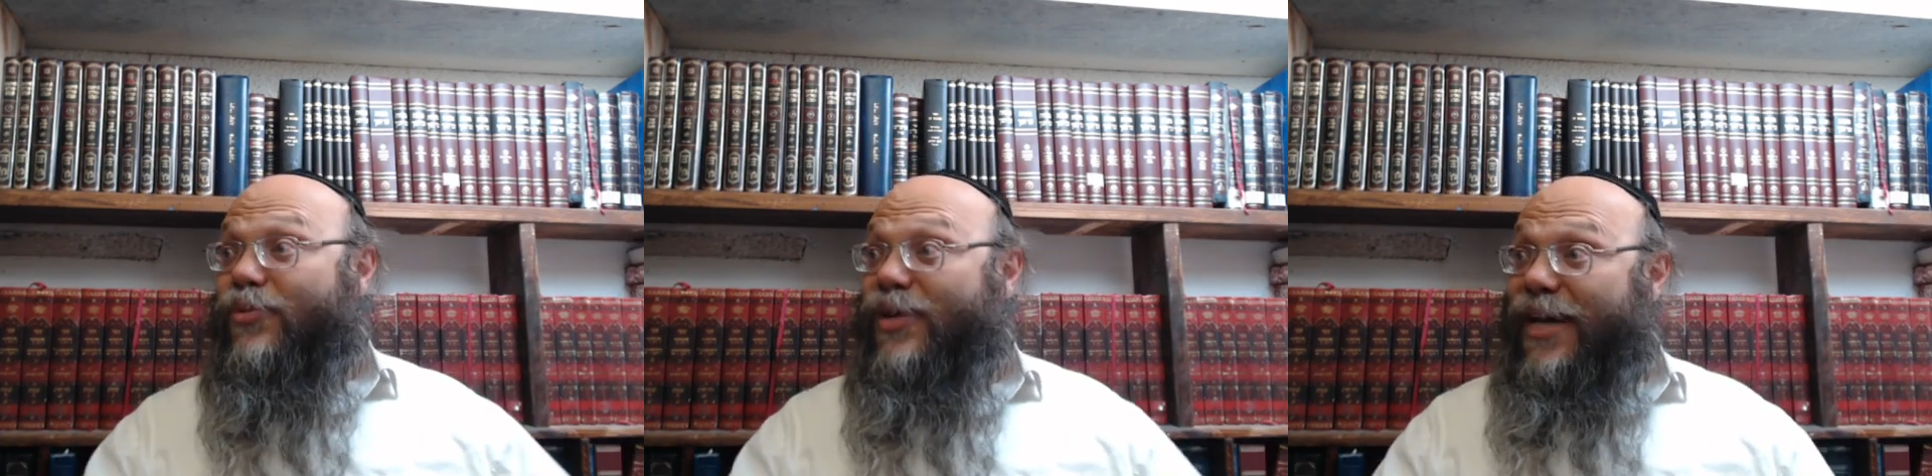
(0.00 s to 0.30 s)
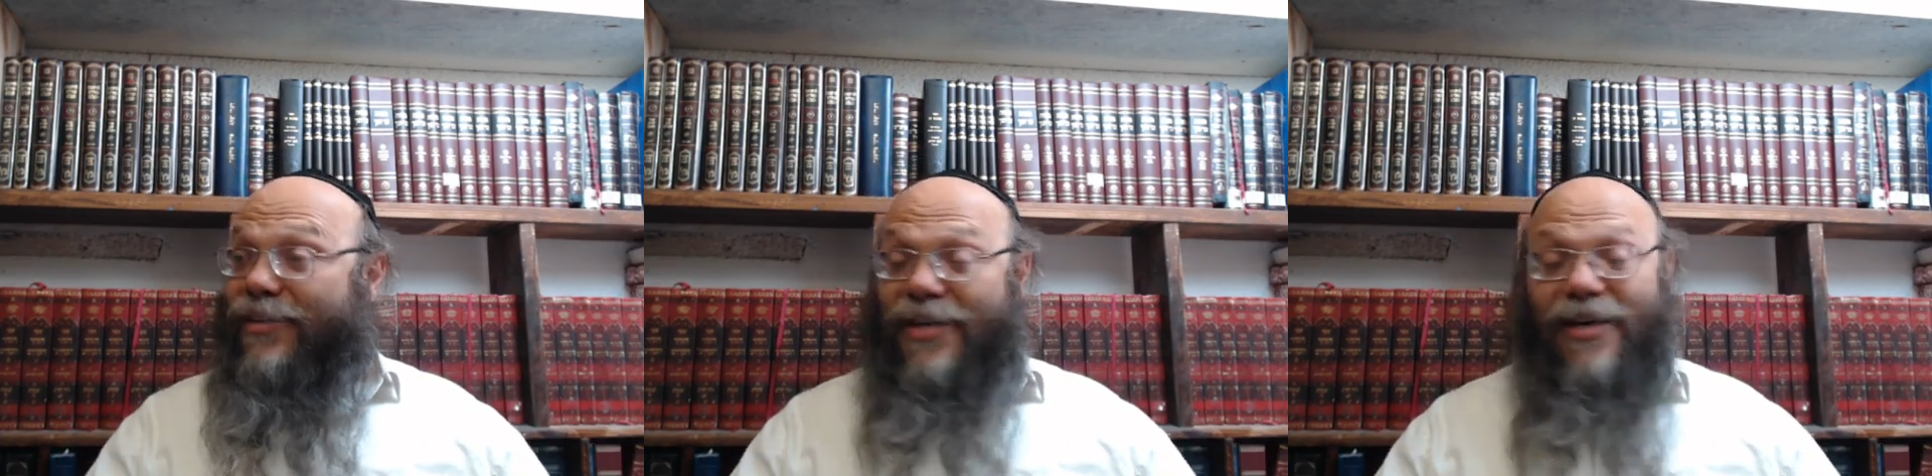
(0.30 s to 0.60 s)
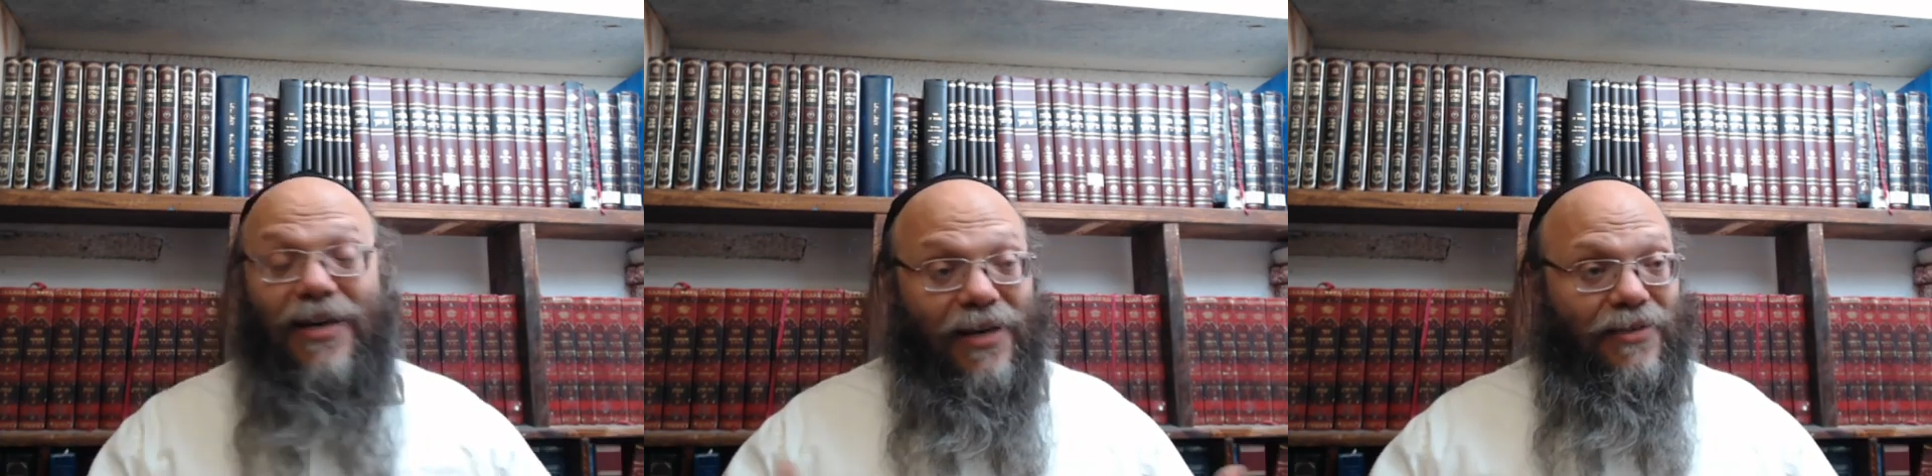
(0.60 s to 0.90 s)
get
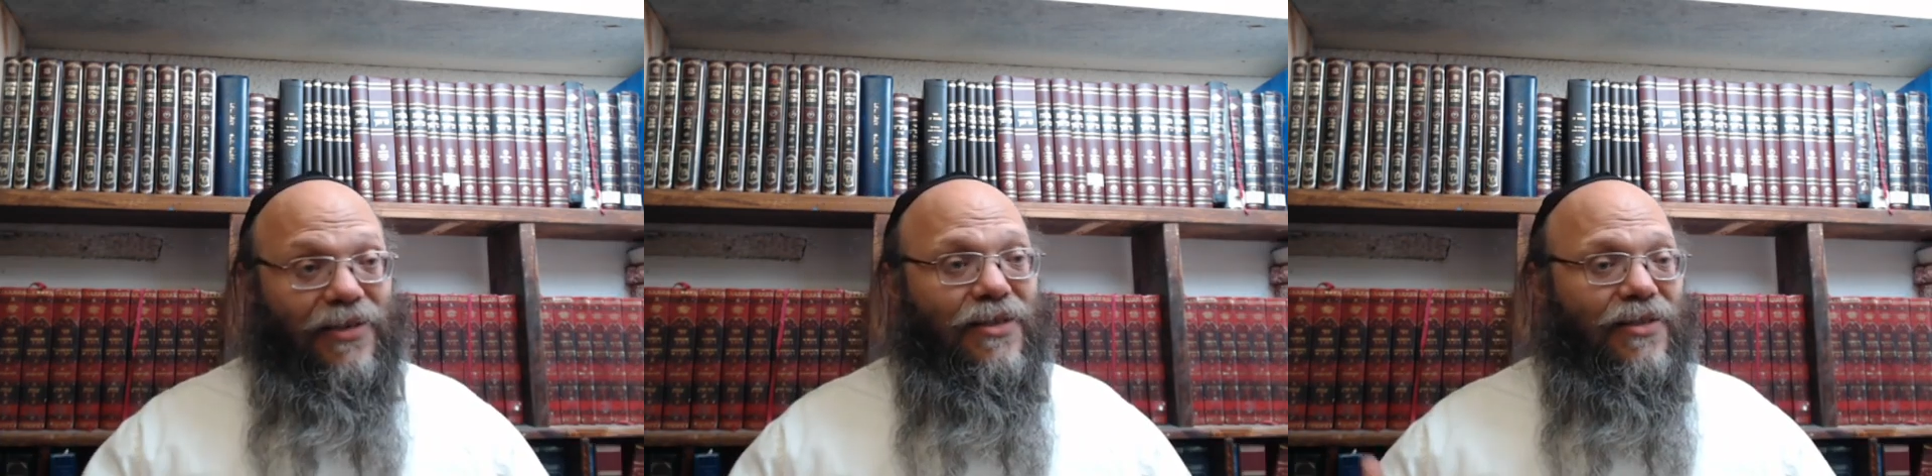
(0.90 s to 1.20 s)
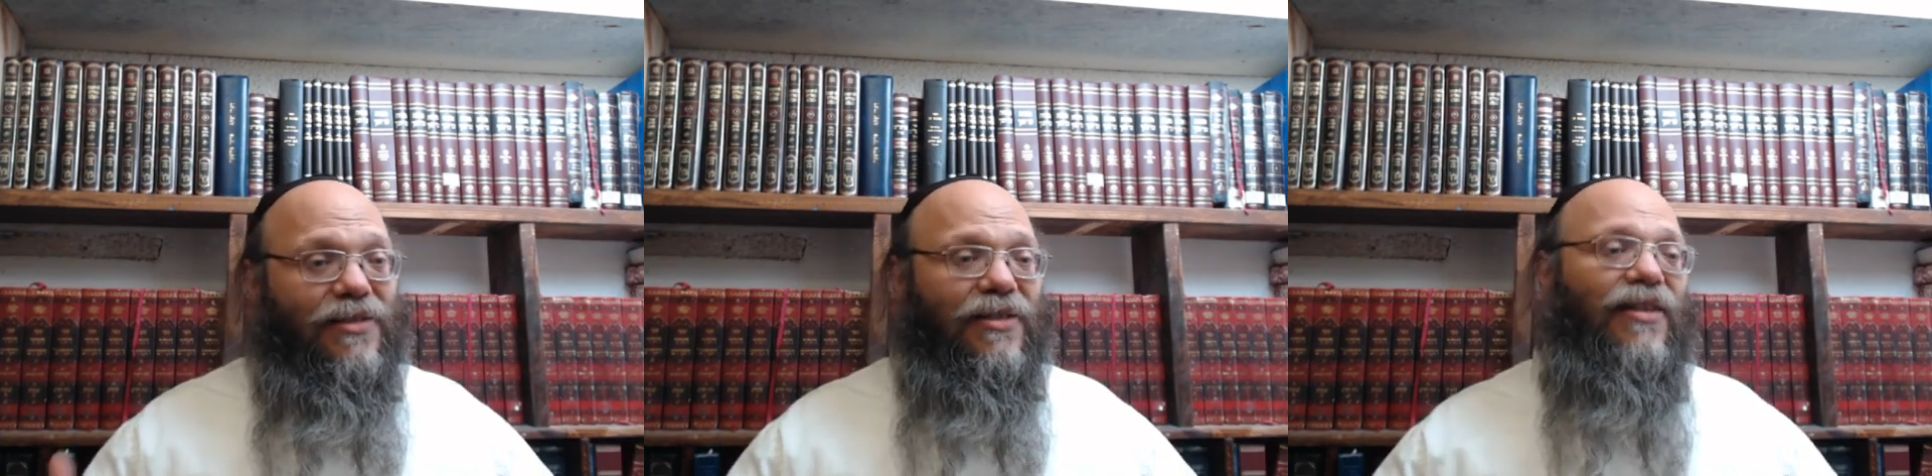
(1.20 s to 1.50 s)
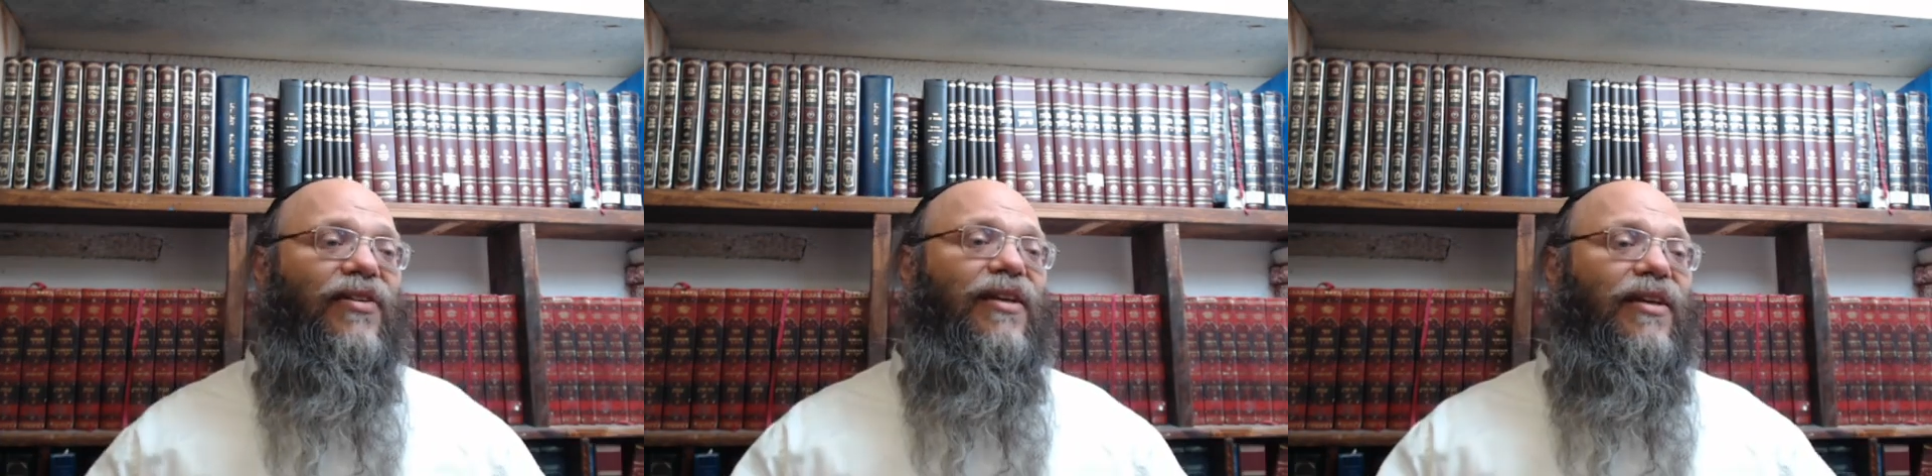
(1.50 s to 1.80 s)
the
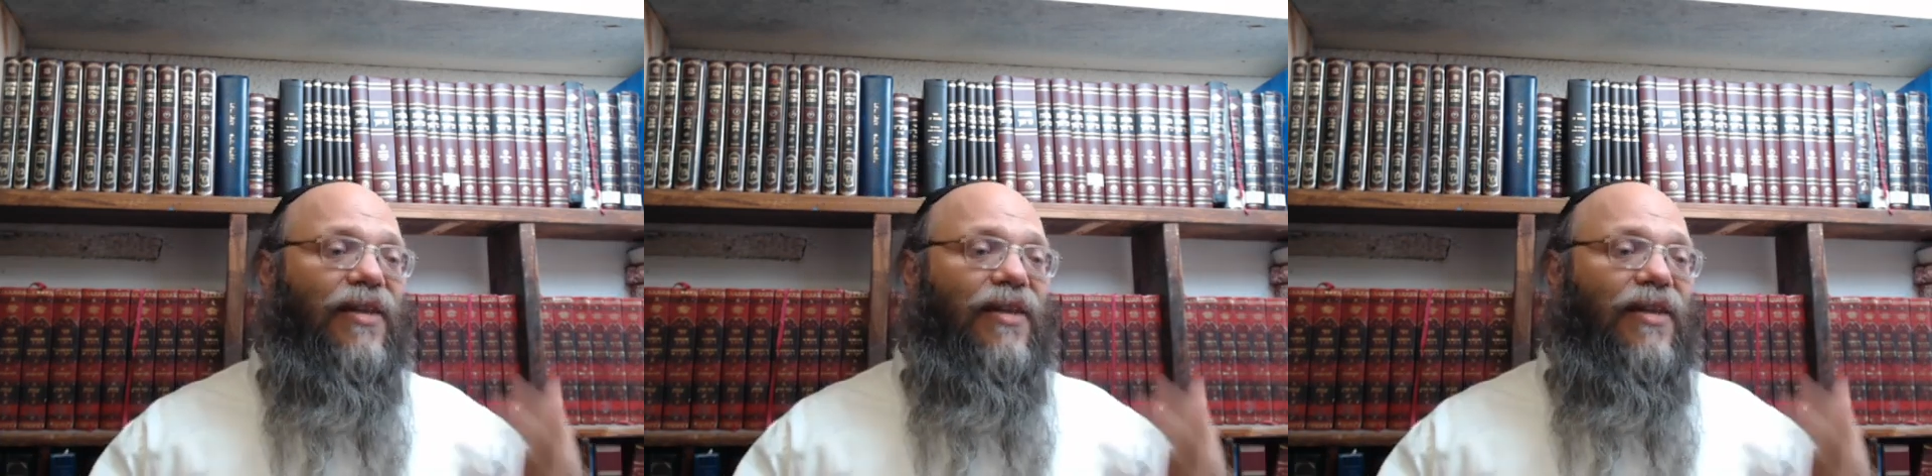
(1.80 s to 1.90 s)
sensitivity,